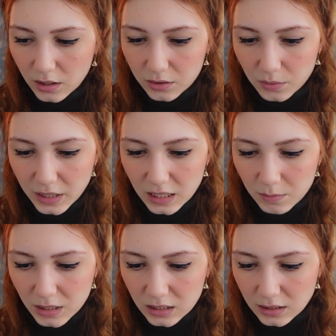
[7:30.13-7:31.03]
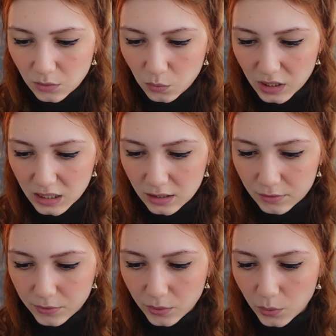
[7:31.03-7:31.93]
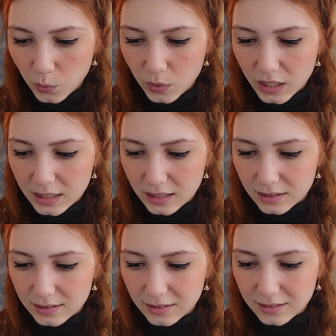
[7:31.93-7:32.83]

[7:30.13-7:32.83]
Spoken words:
The recommended reading for the week is